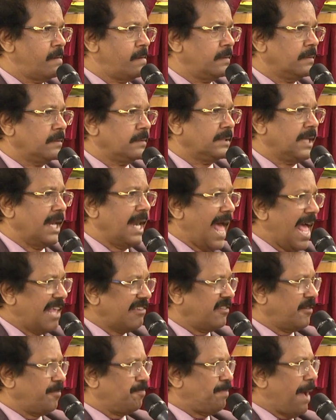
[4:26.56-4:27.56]
the
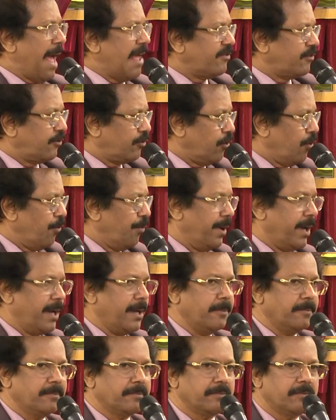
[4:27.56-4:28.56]
last
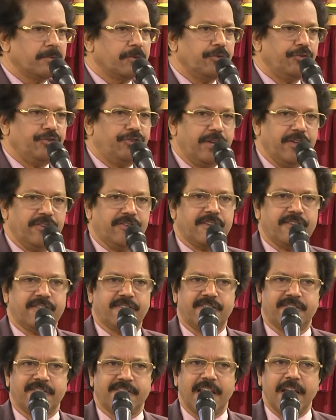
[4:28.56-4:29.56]
Passover Jesus
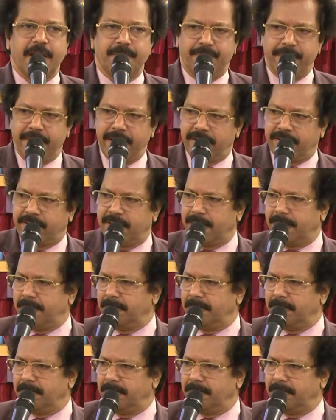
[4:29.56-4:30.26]
celebrated.